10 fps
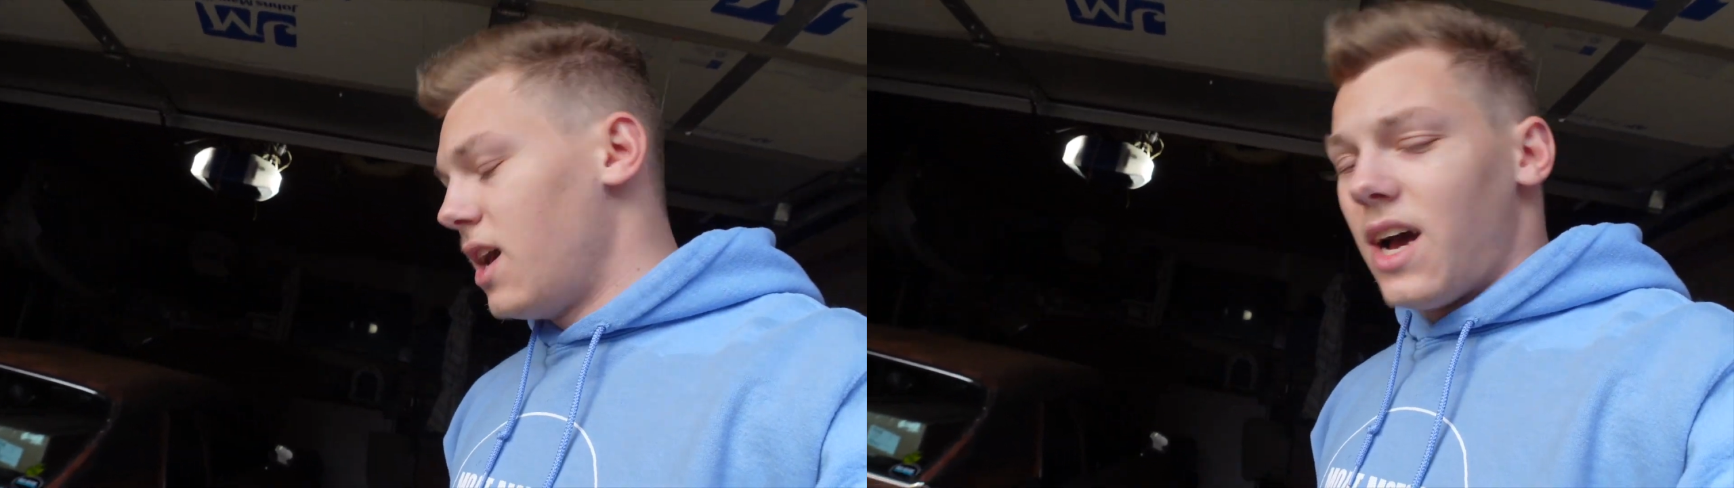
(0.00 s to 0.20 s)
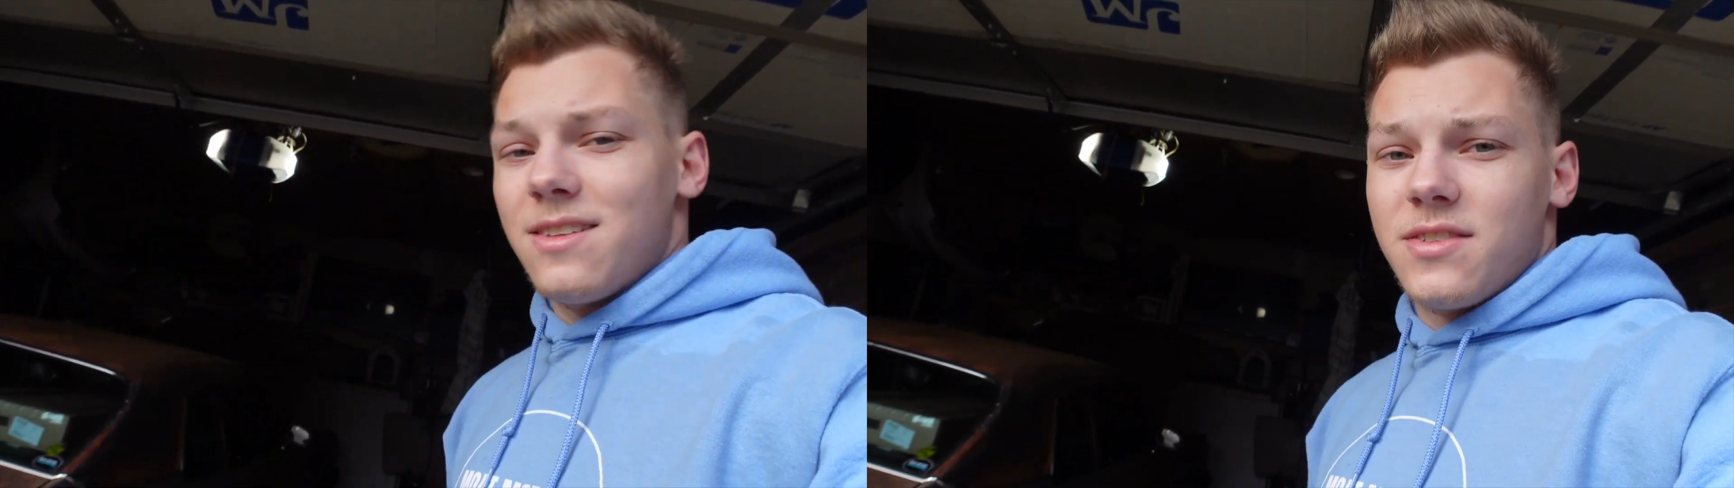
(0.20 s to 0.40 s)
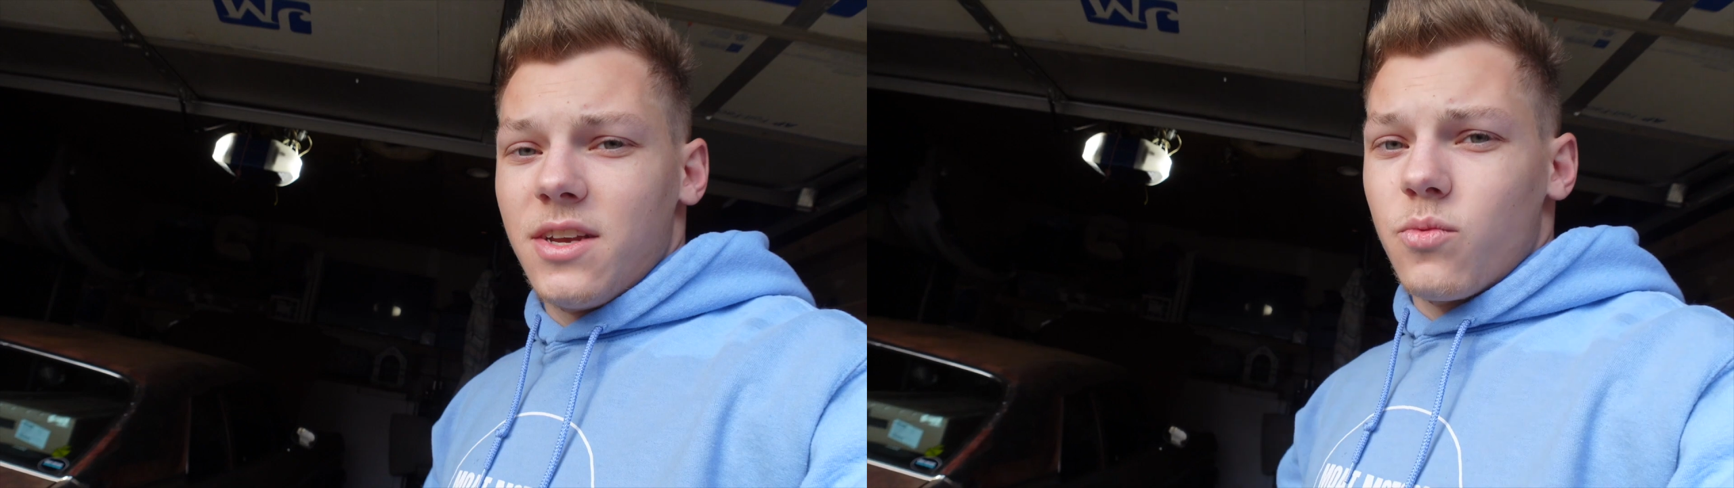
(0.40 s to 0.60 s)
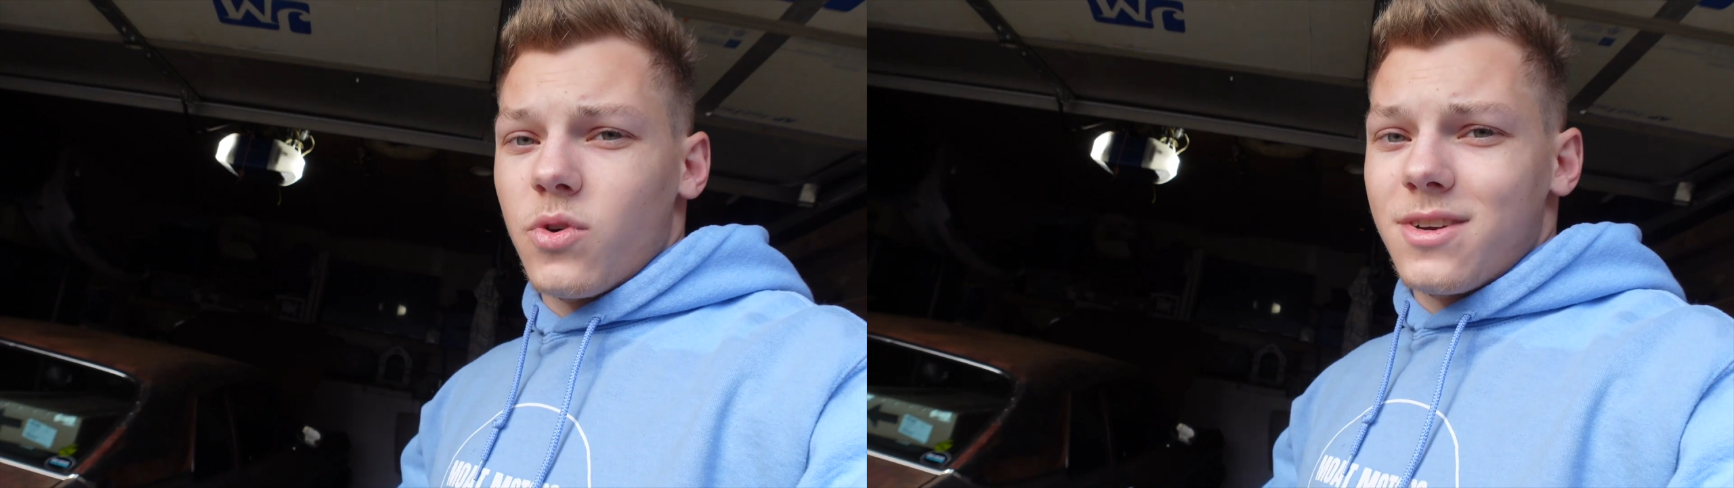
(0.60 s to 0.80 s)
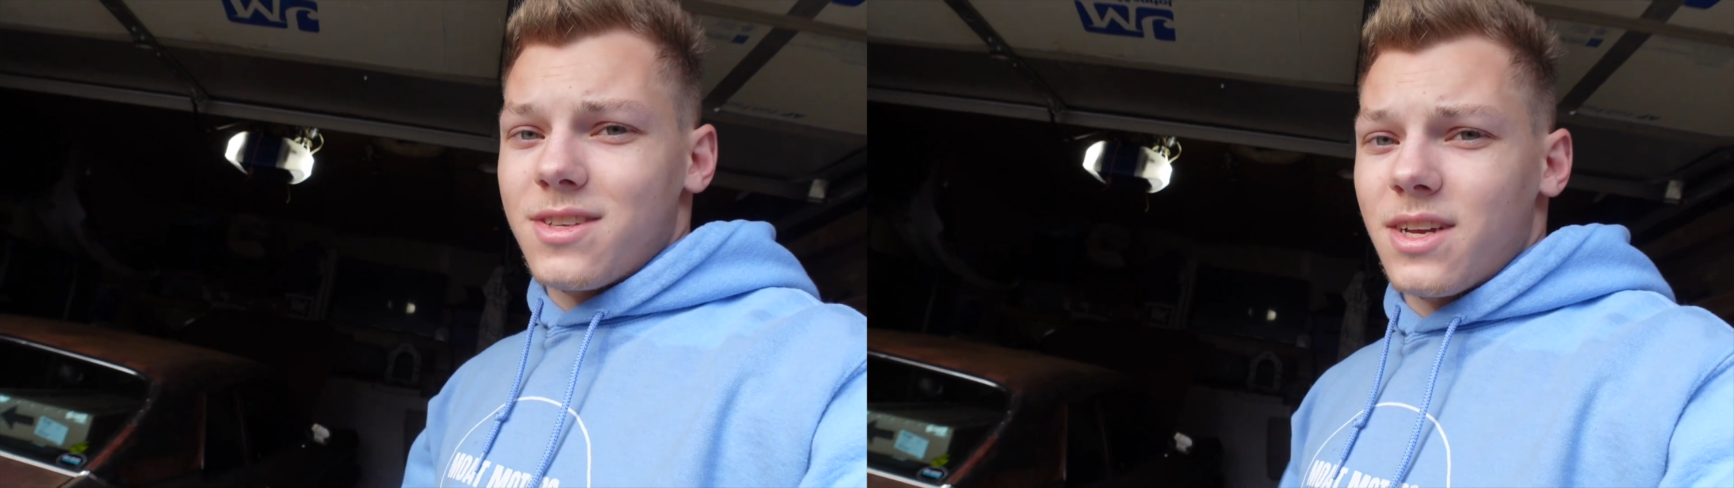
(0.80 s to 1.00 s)
I've seen
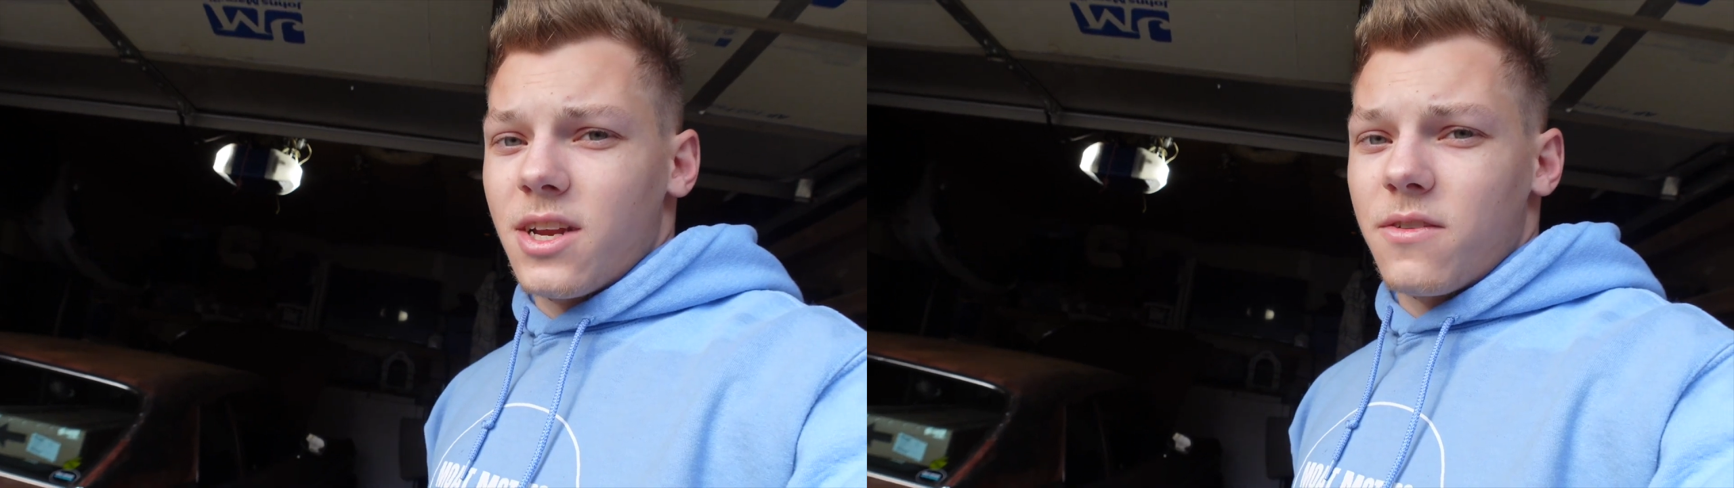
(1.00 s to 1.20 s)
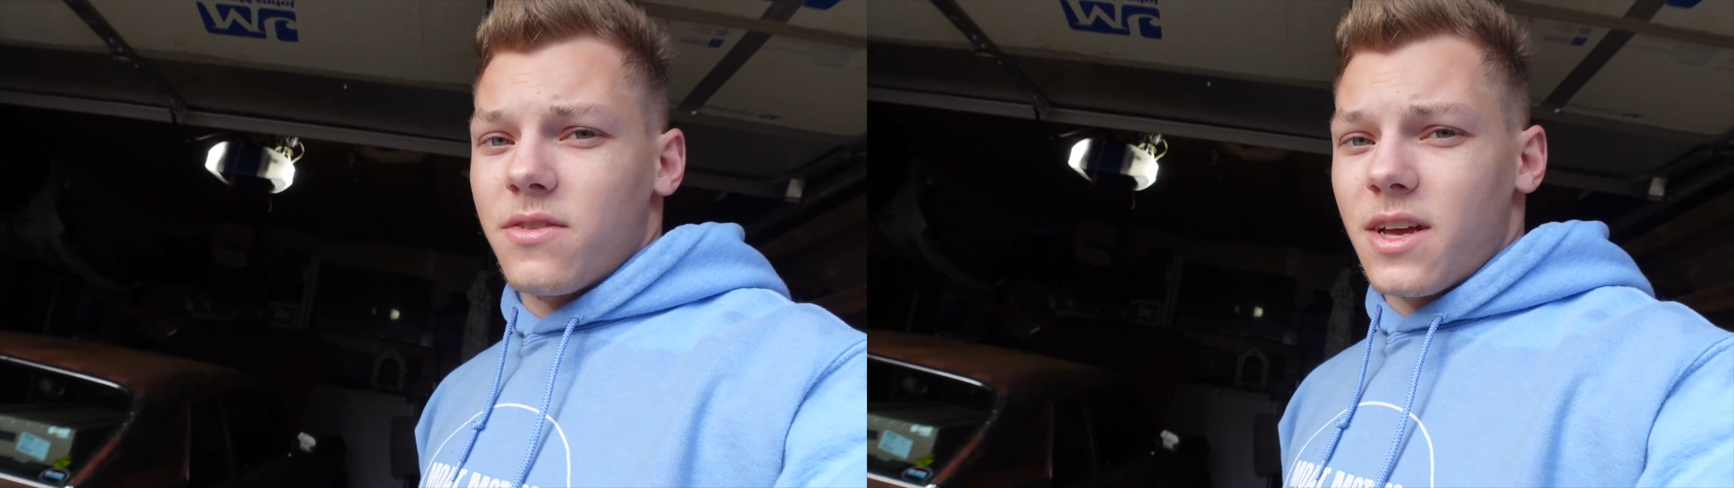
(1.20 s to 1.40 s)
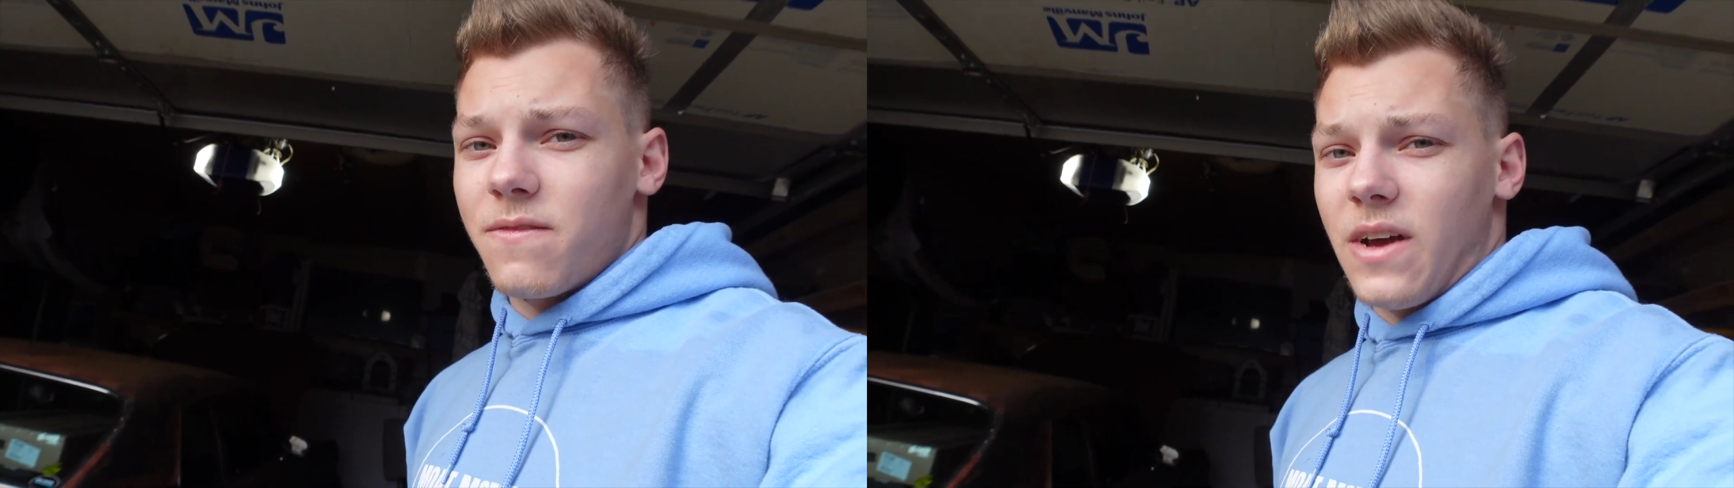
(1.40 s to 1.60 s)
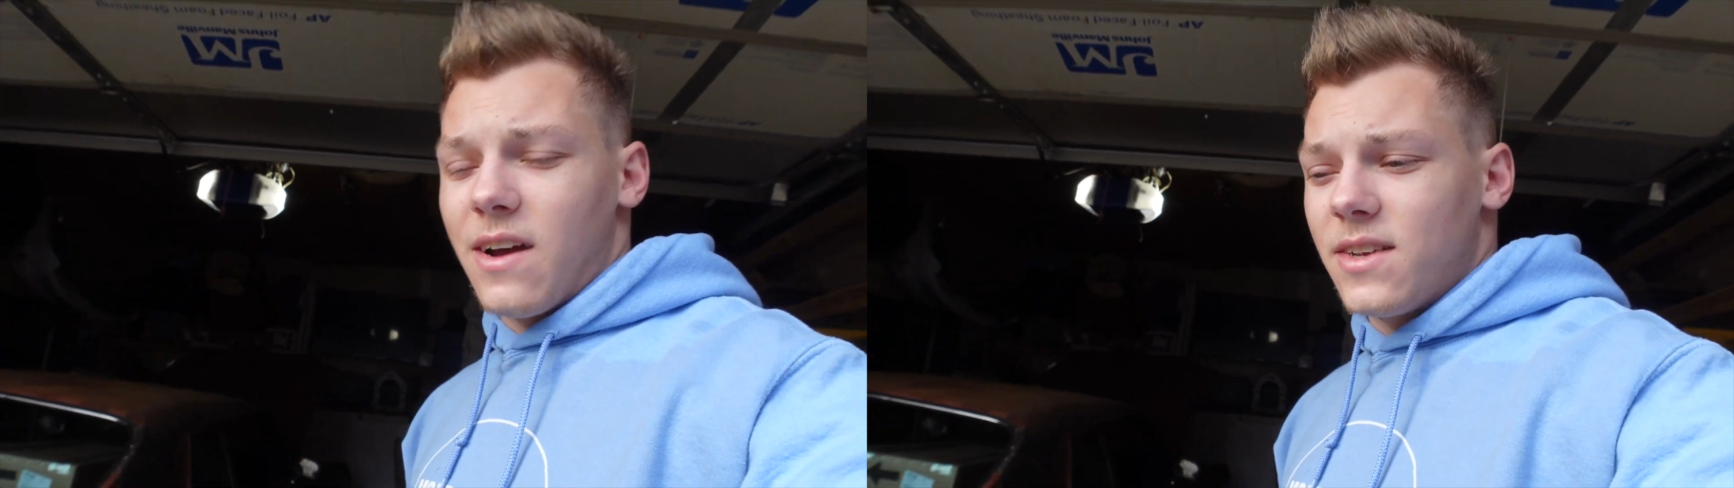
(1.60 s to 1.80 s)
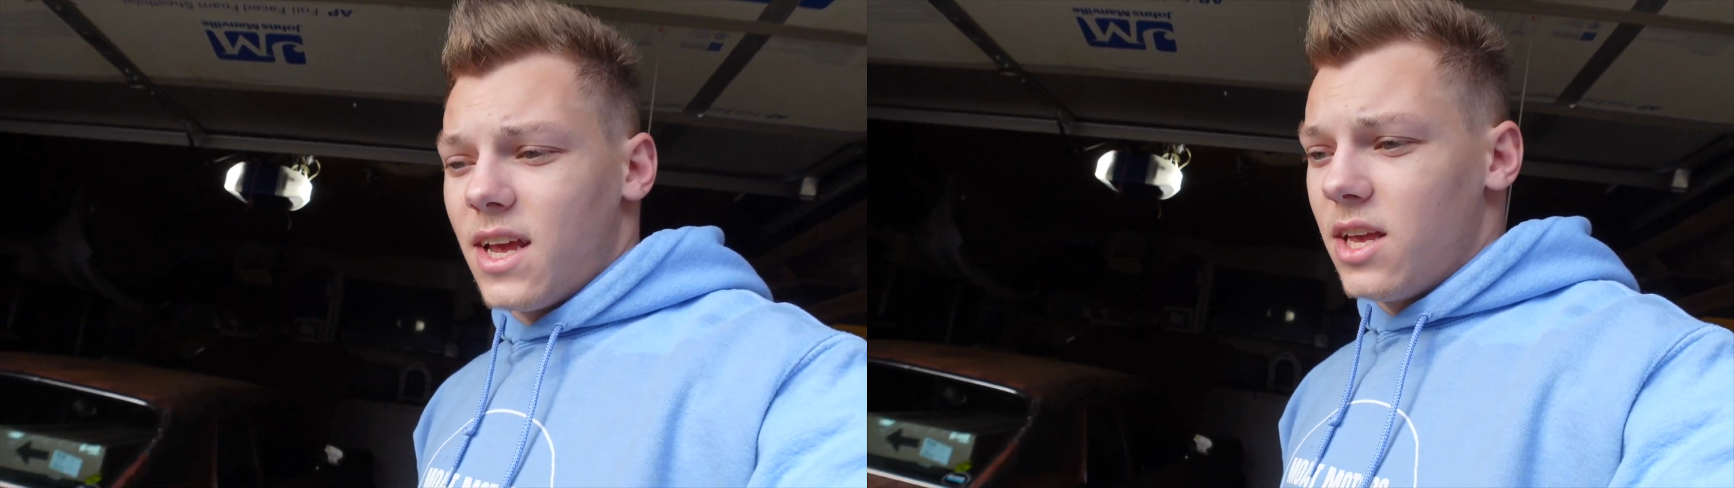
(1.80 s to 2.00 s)
worse on there for like
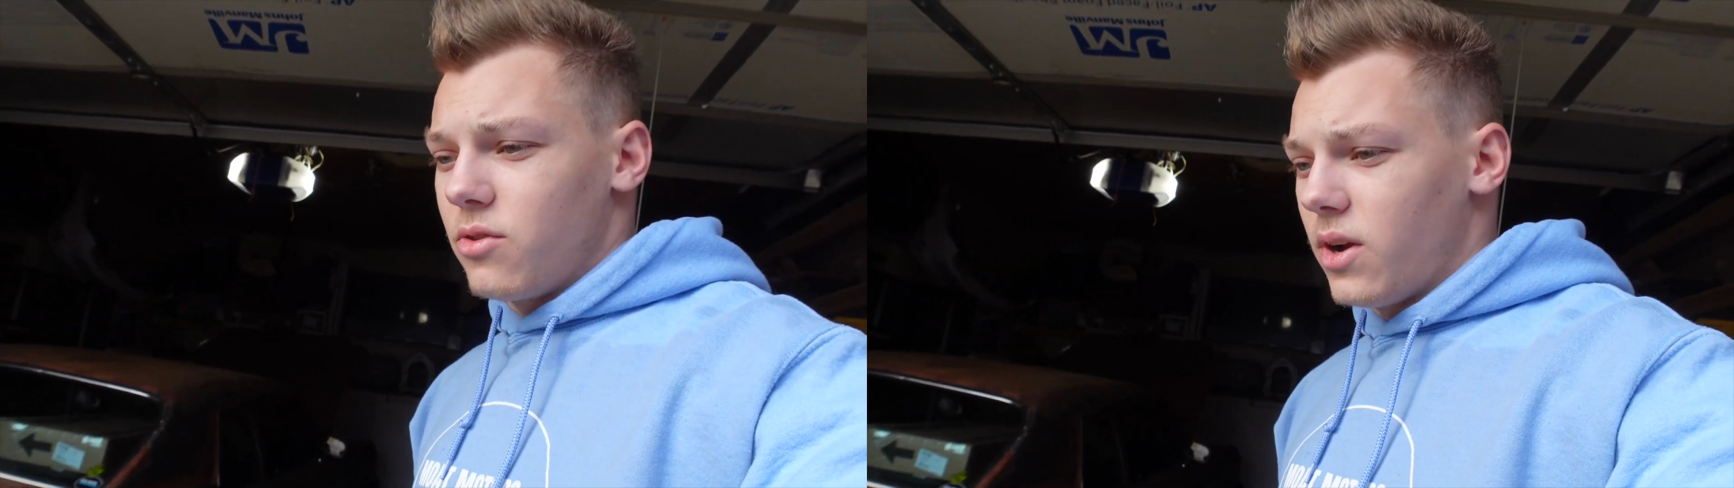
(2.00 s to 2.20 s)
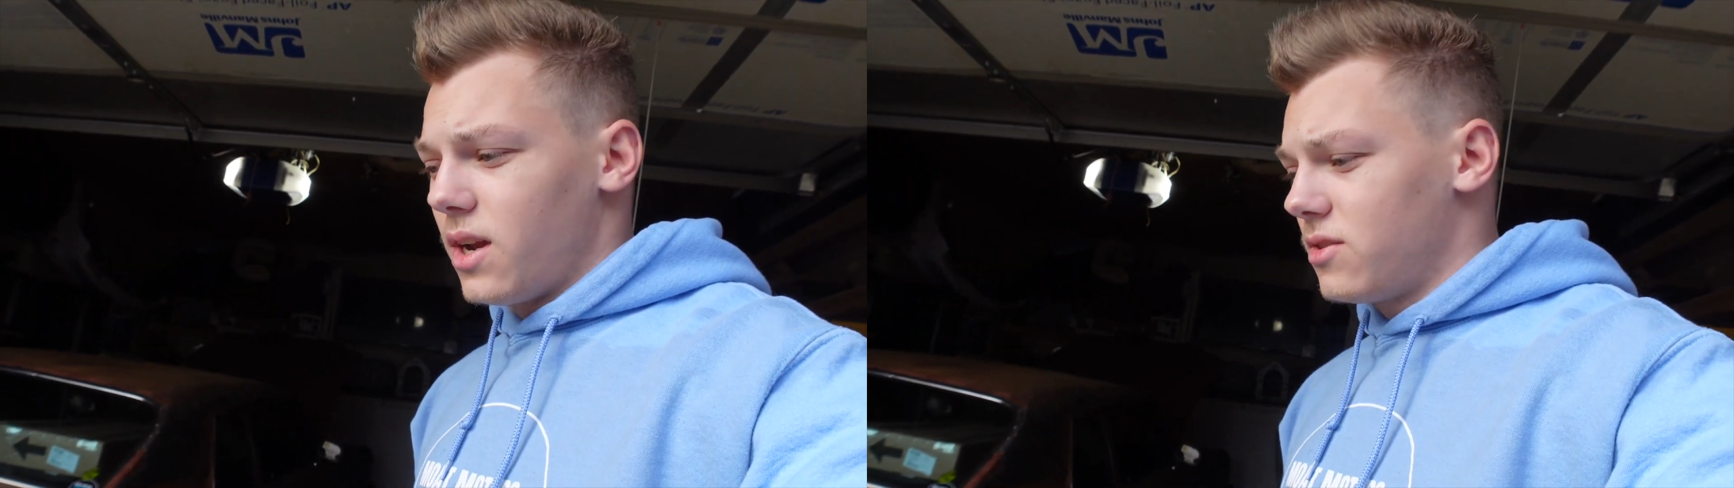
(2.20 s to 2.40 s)
$5 to $8 grand.